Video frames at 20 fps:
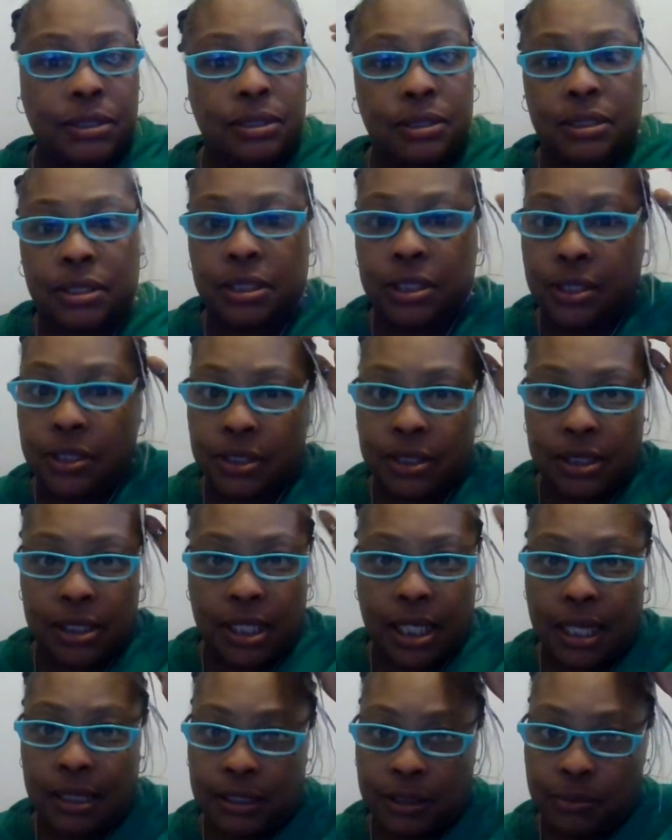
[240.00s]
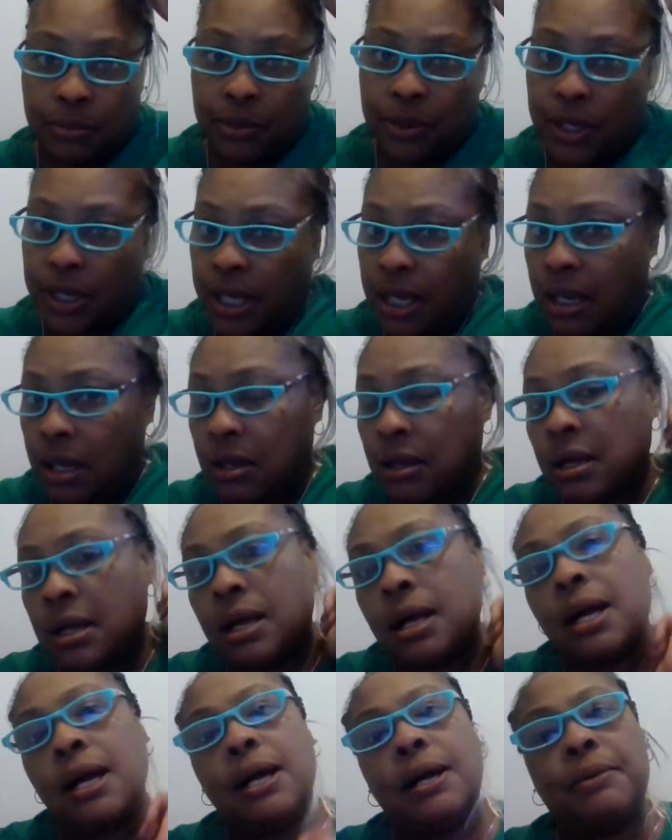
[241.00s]
Seriously, I have to pray, y'all.
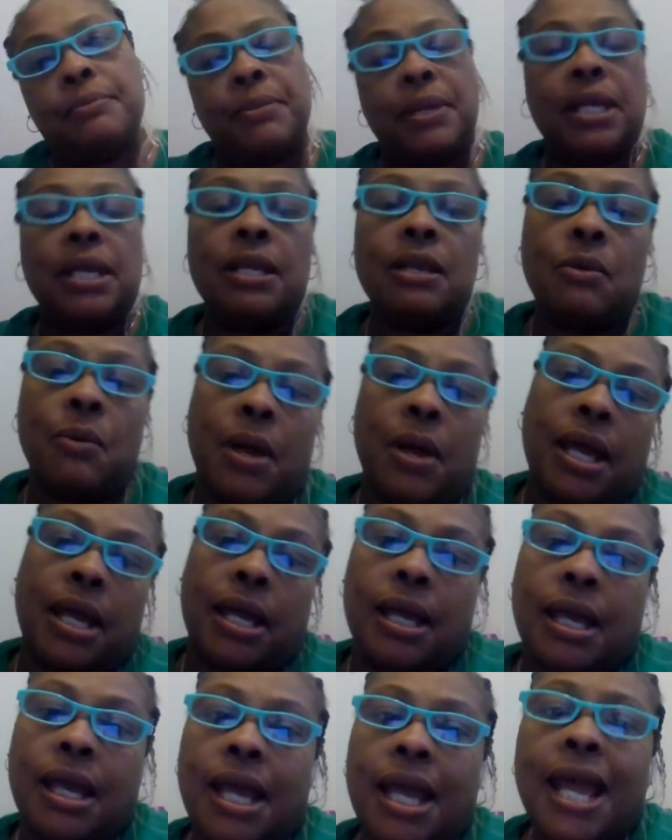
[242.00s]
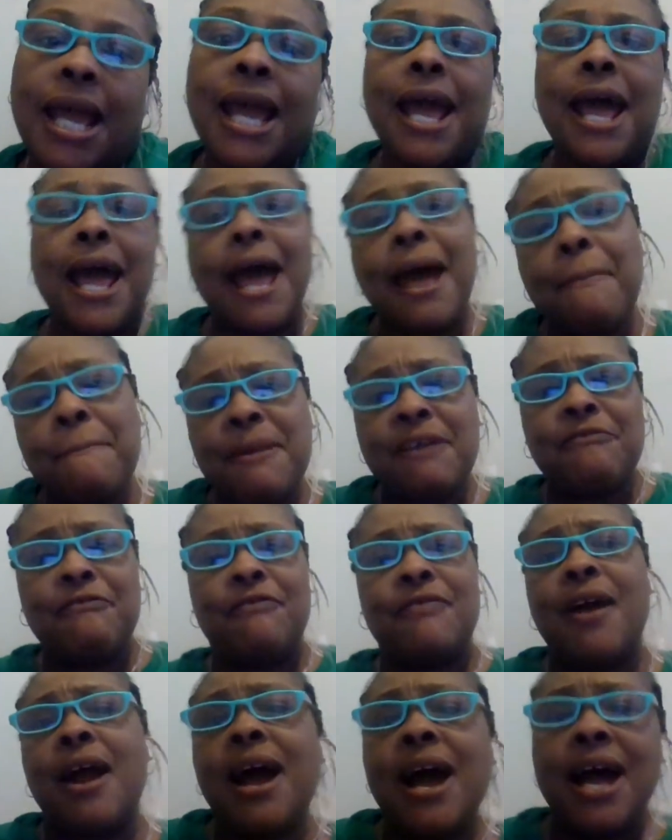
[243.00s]
Anyway, happy
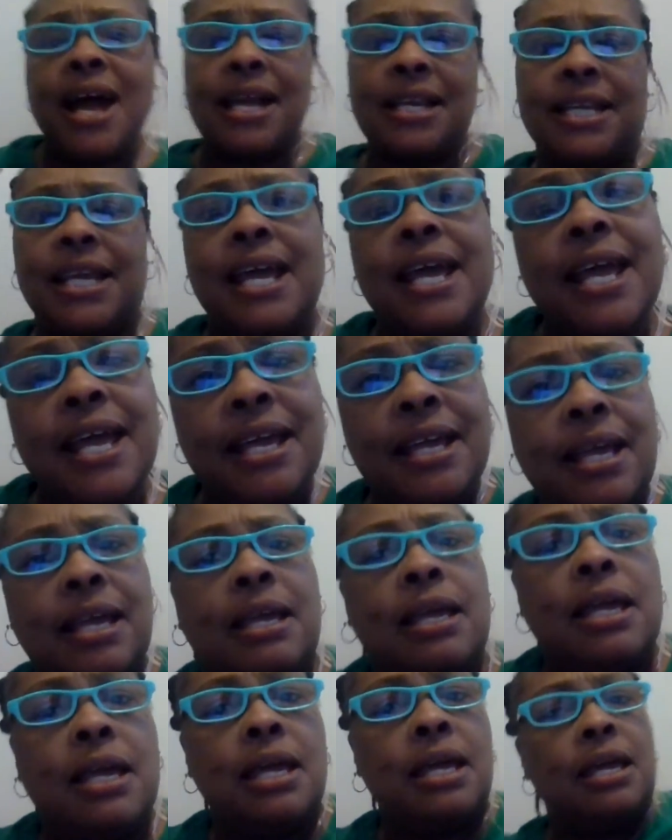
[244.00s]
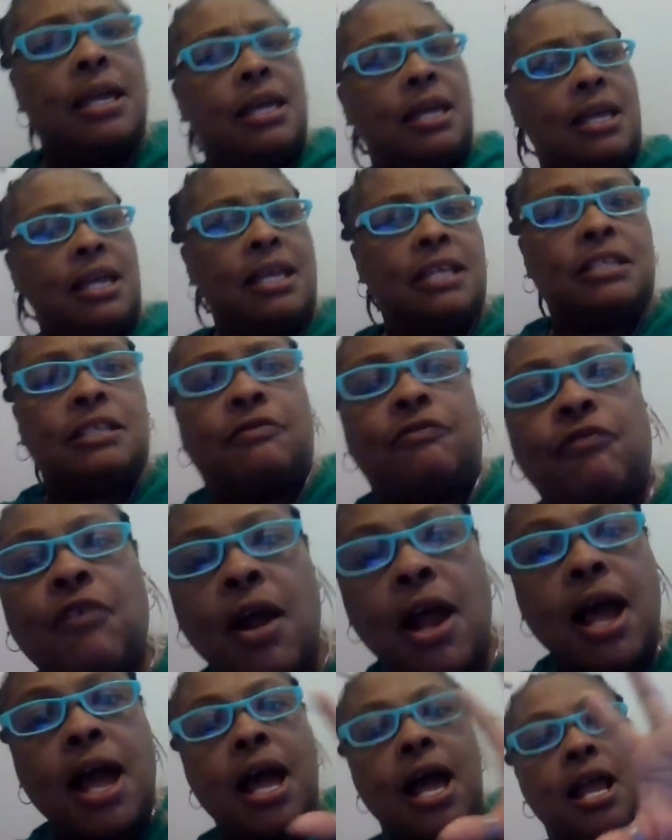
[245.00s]
Friday. It's
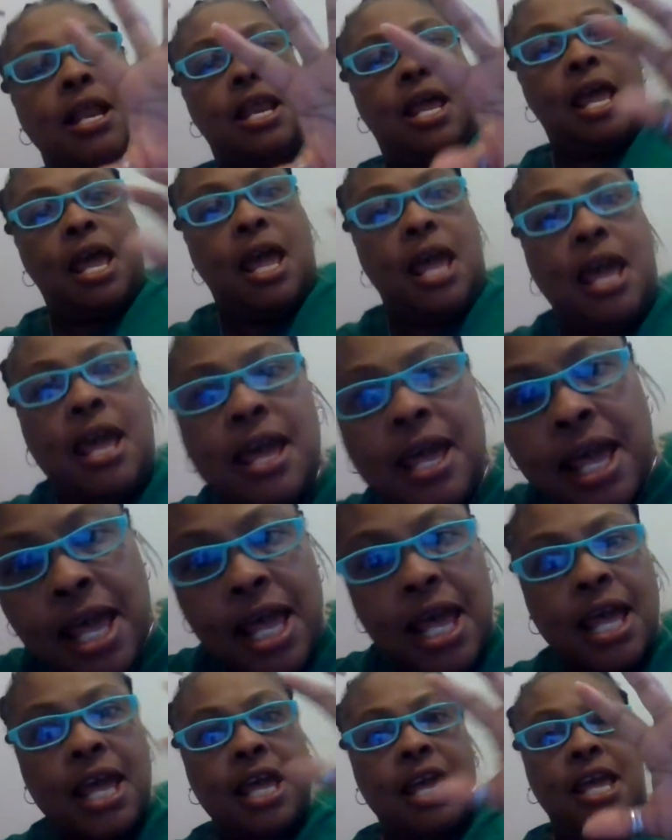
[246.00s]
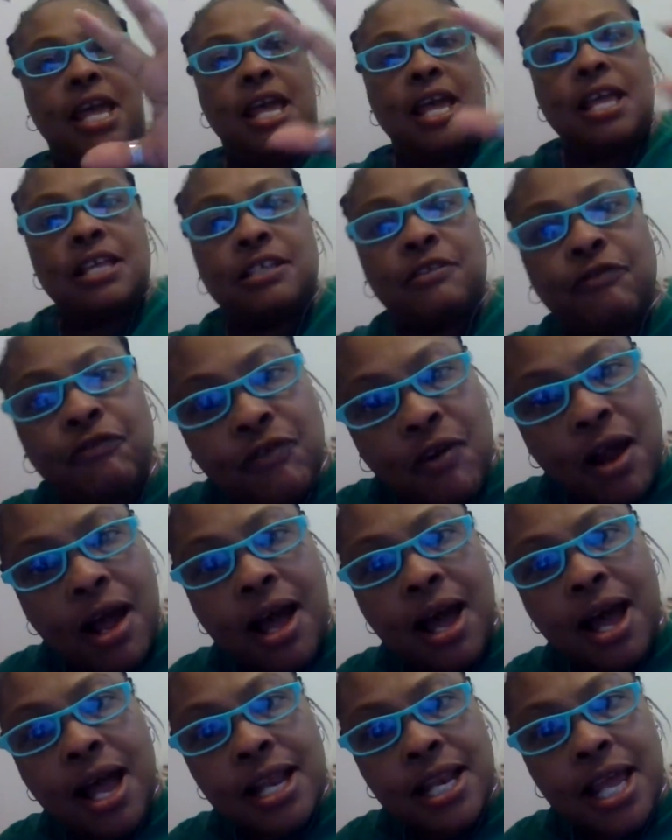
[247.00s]
Friday. It's
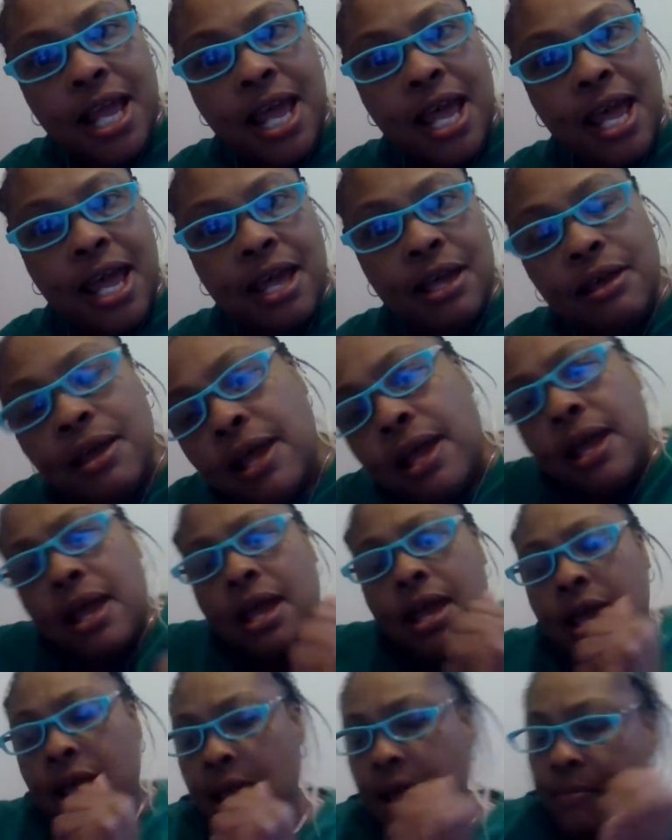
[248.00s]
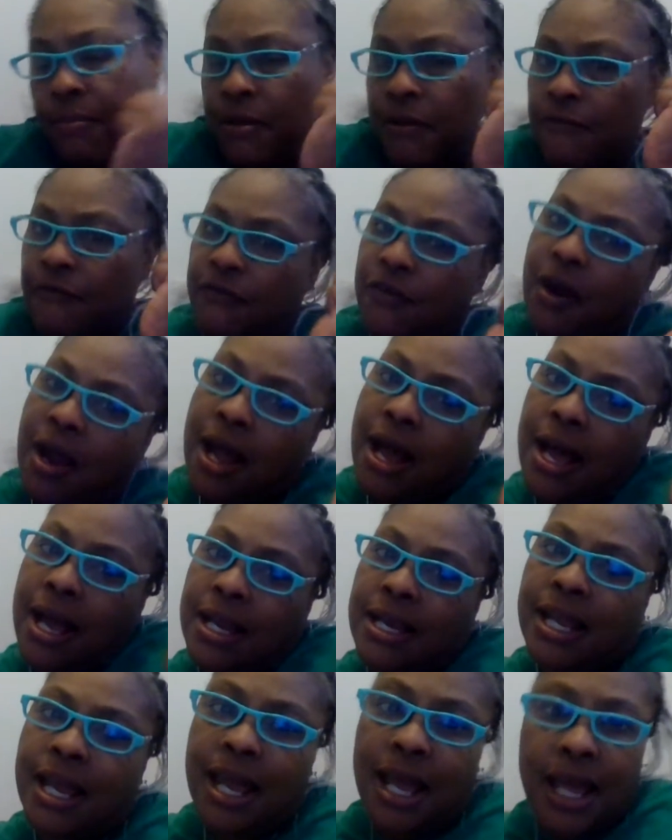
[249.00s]
Friday. Happy
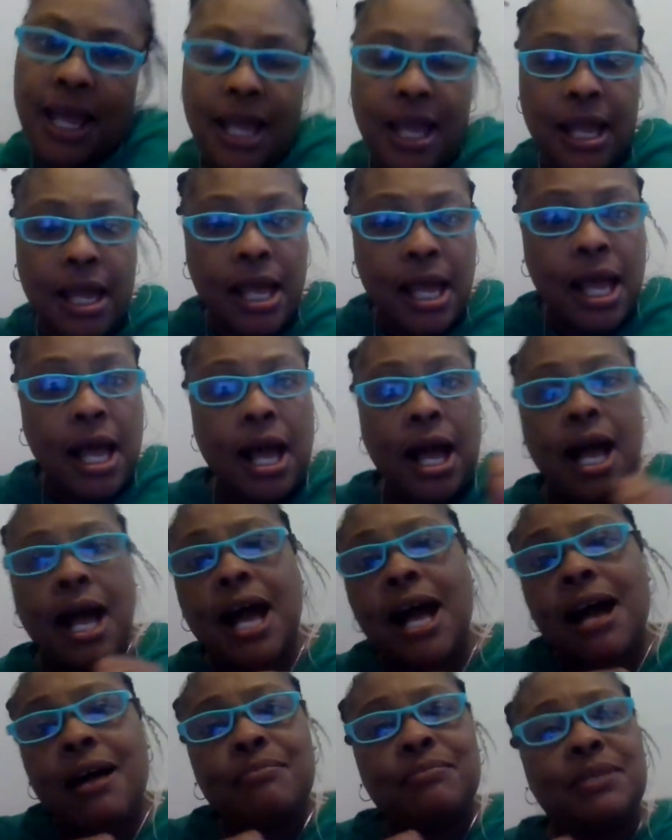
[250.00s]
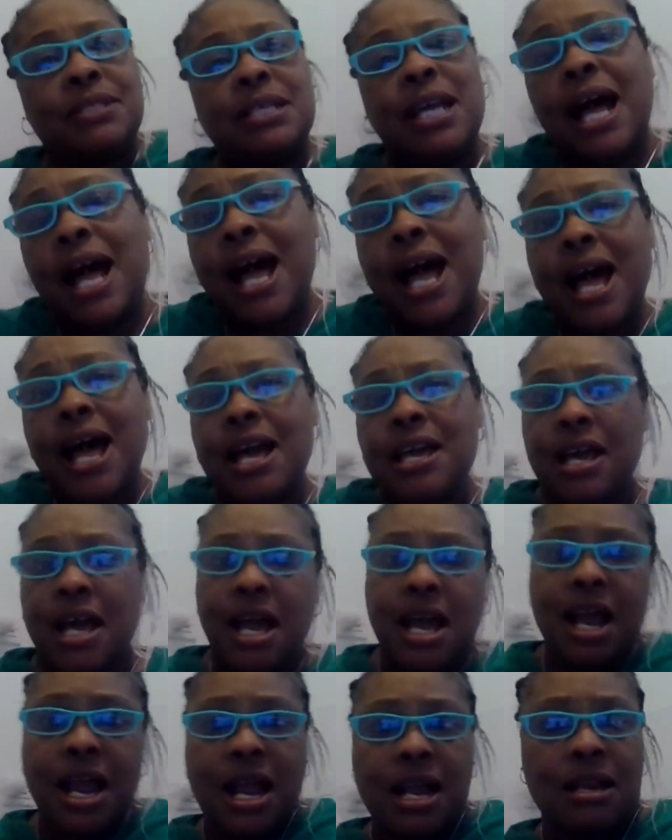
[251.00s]
Friday. I'm
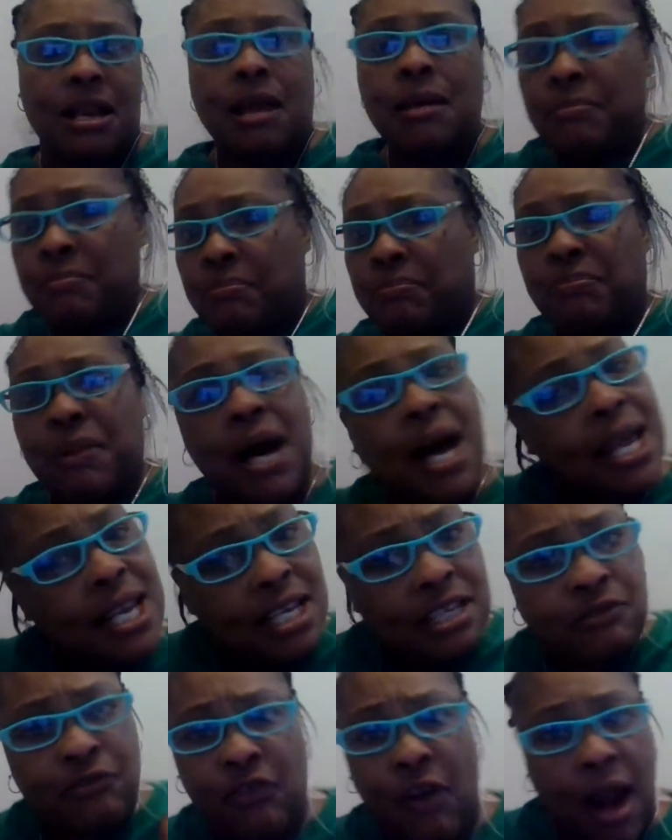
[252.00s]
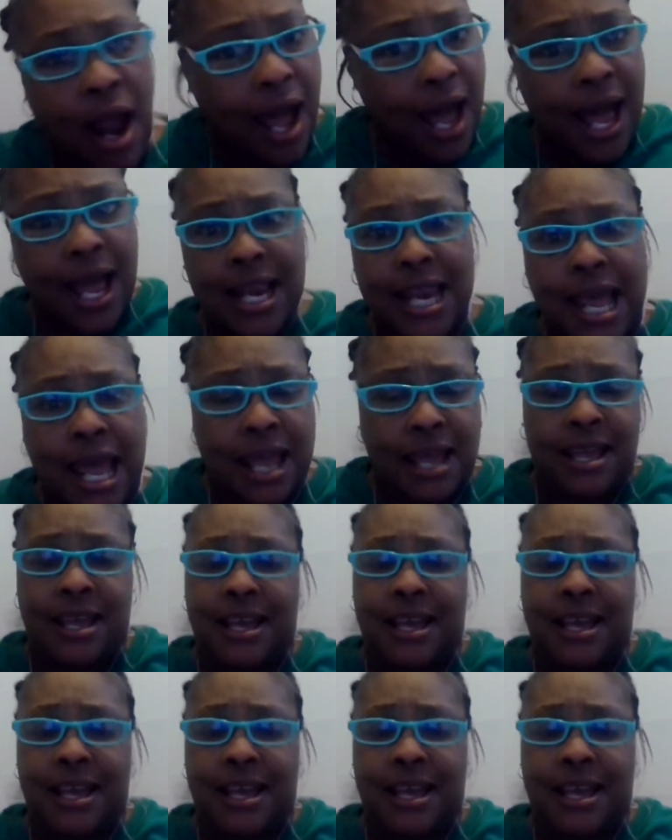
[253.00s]
tired, but it's Friday.